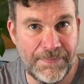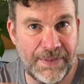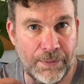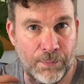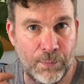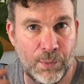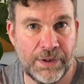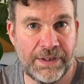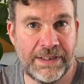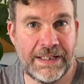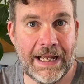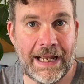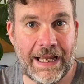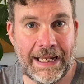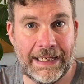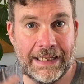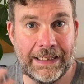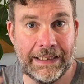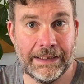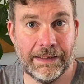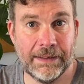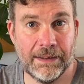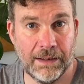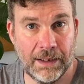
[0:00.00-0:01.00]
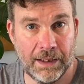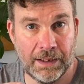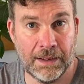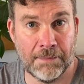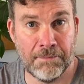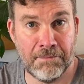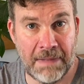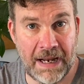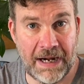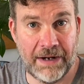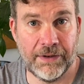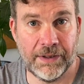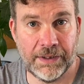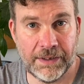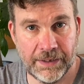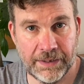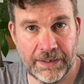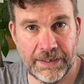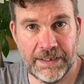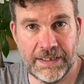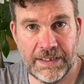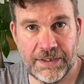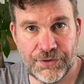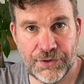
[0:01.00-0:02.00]
that would get in like
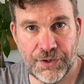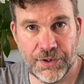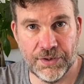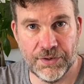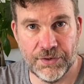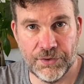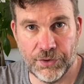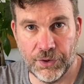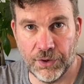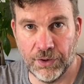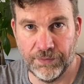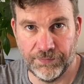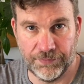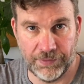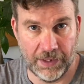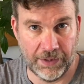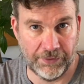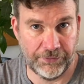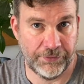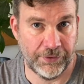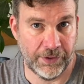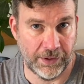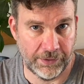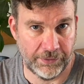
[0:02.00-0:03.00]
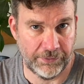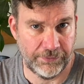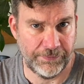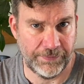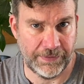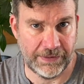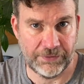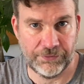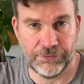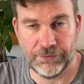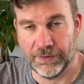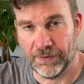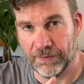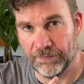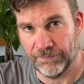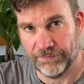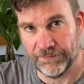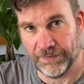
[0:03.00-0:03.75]
American editions of like science fiction and